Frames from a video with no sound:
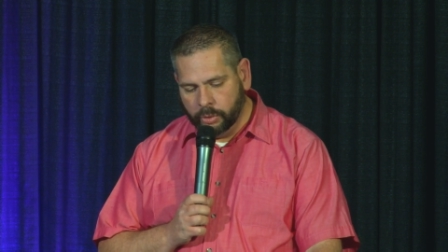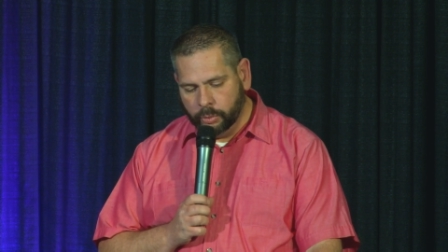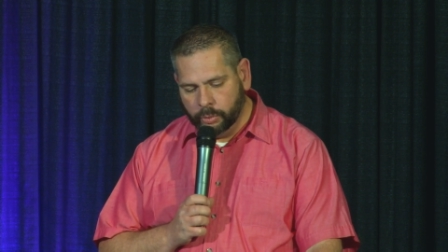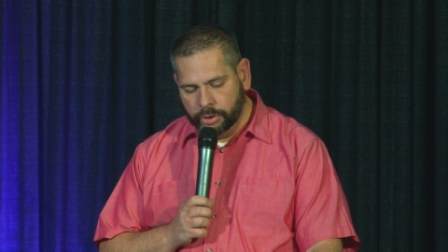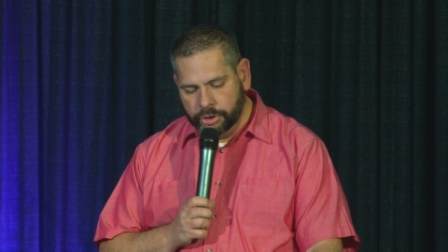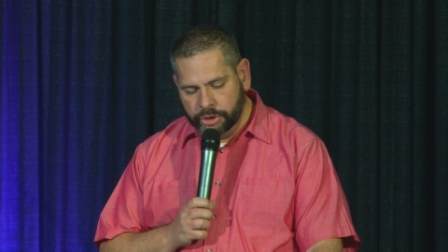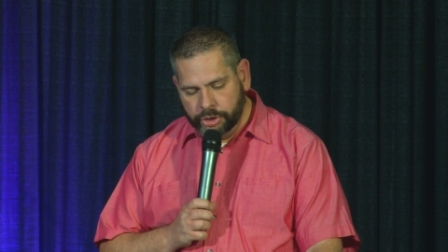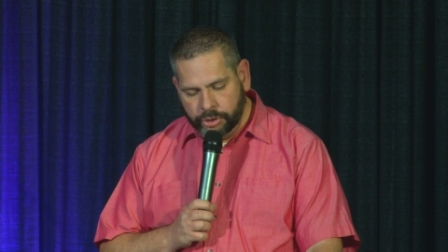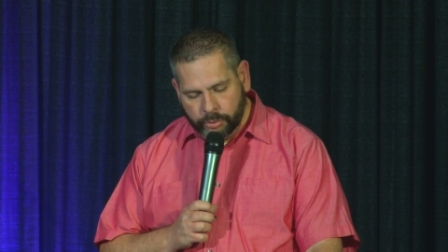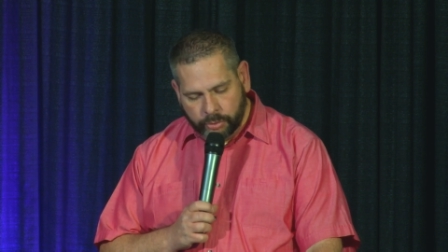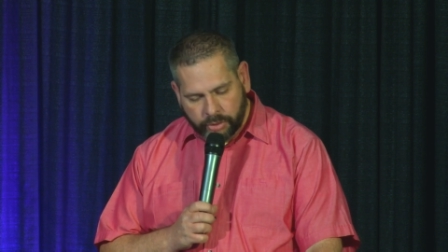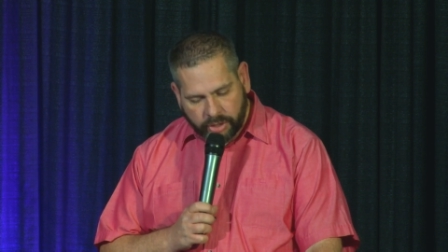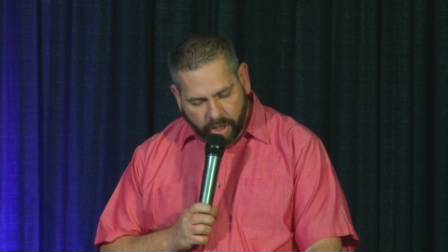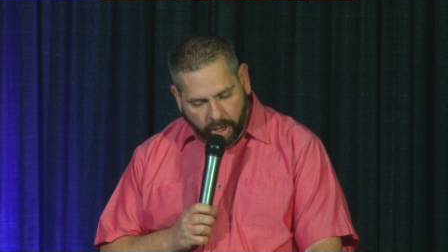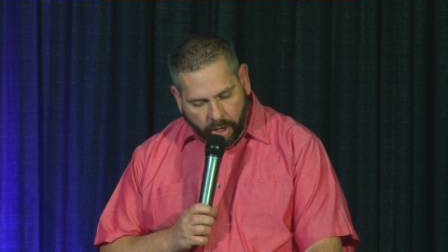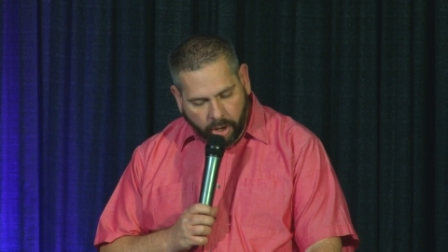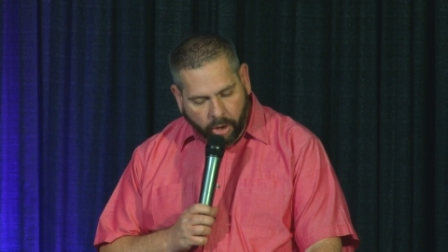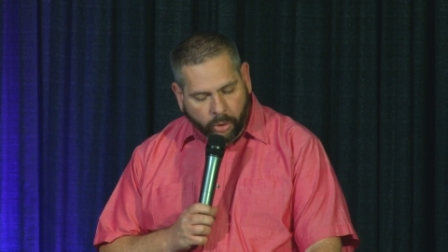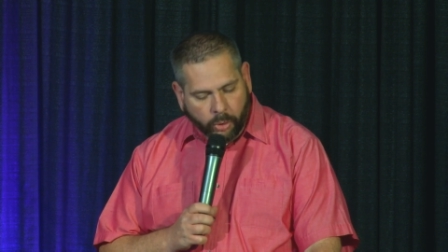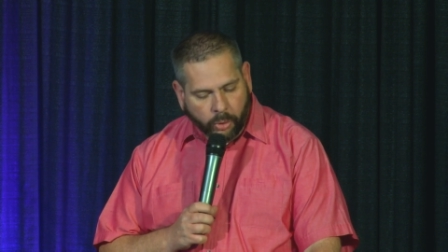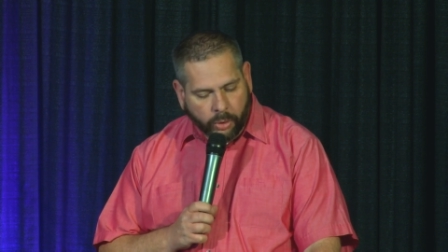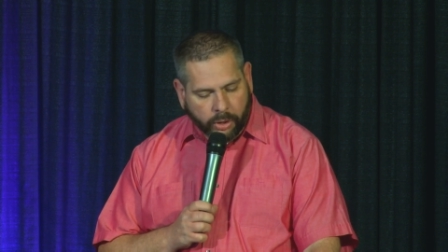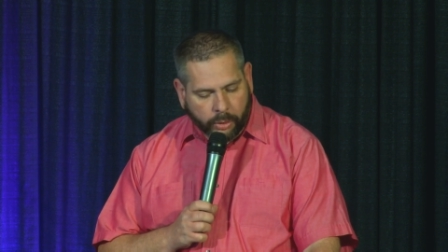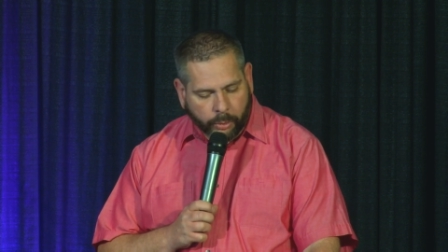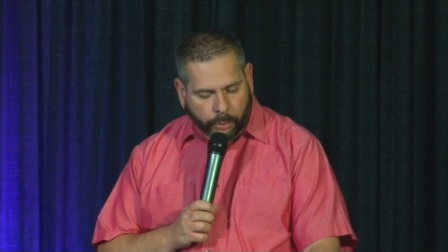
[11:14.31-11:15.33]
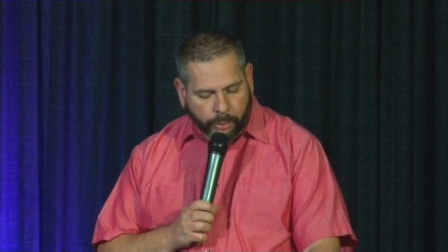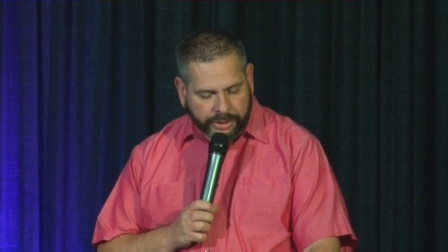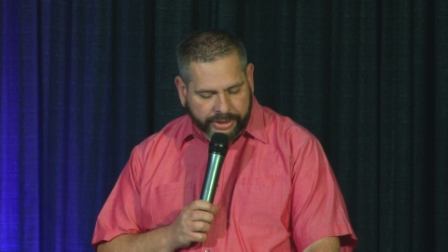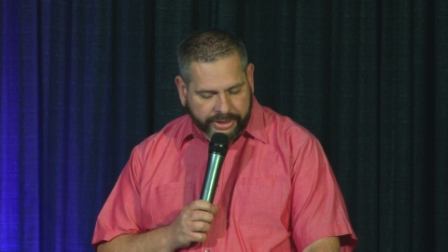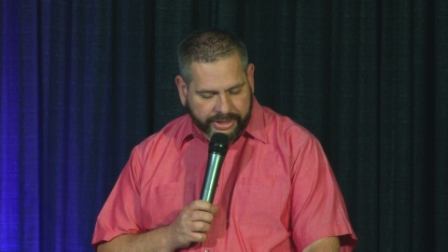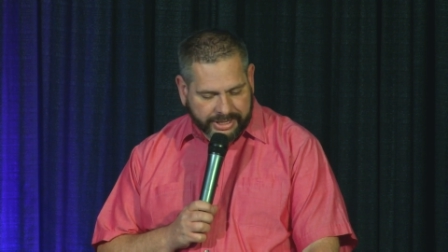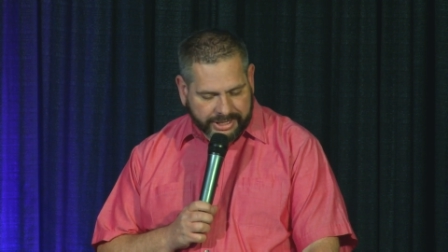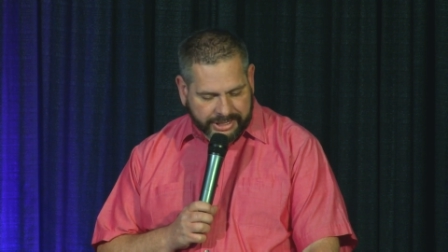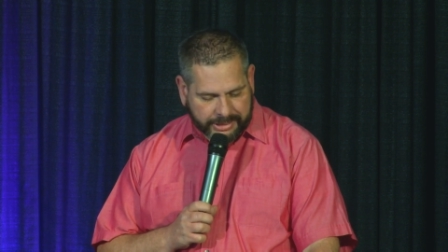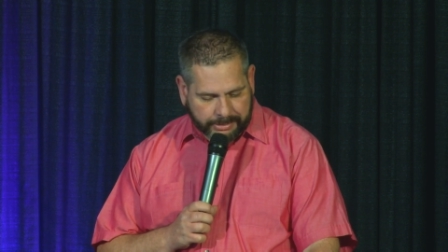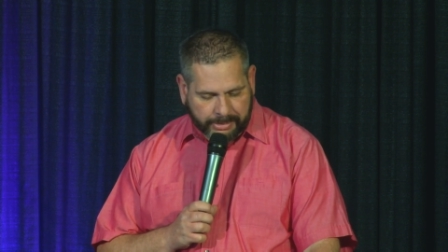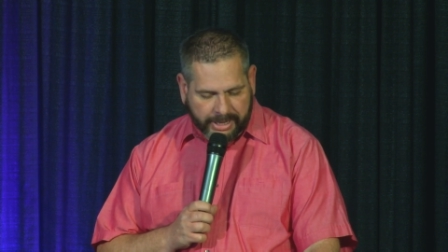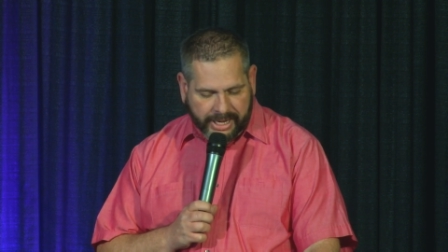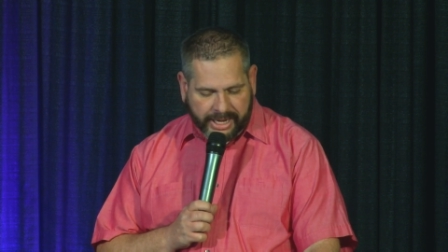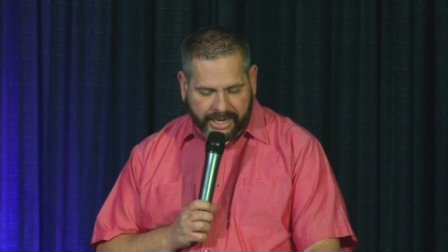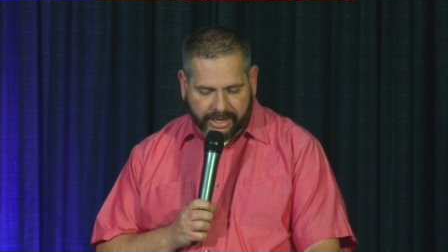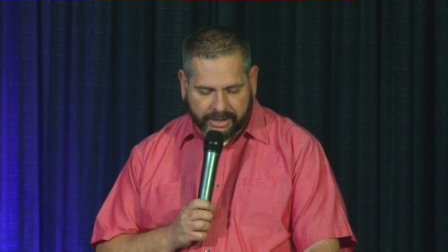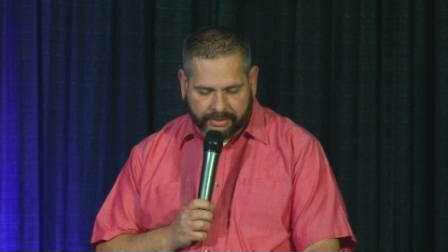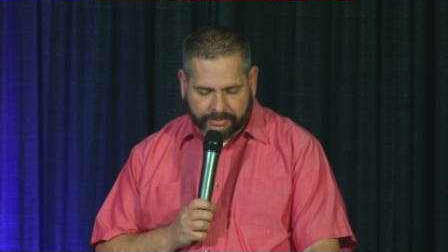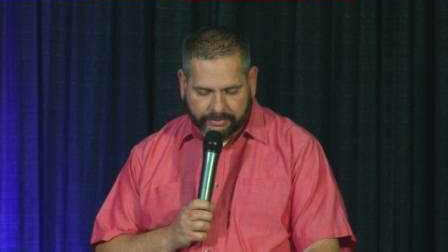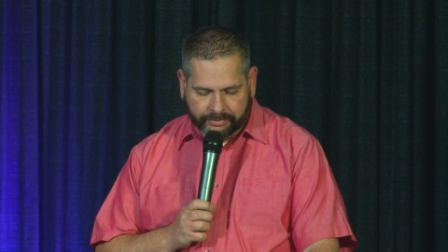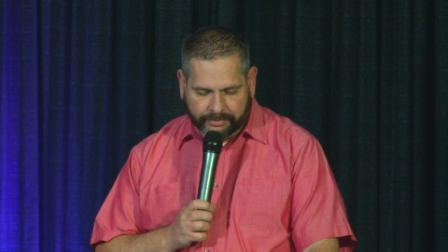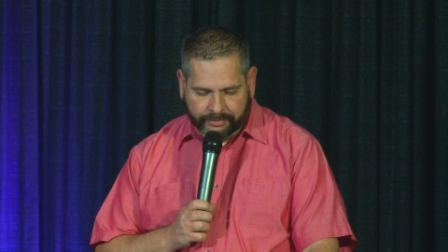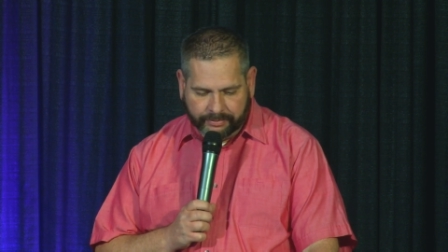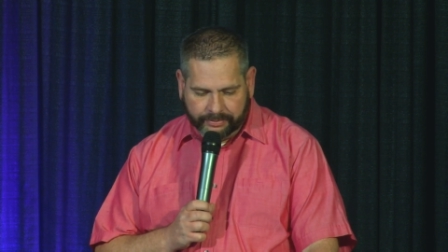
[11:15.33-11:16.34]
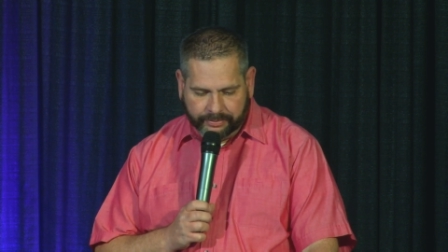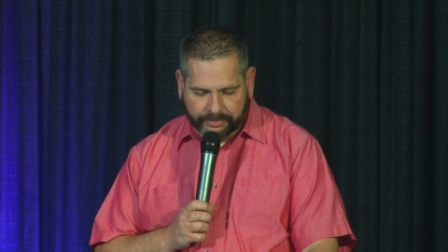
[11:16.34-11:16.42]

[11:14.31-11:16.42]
Will you go with this man?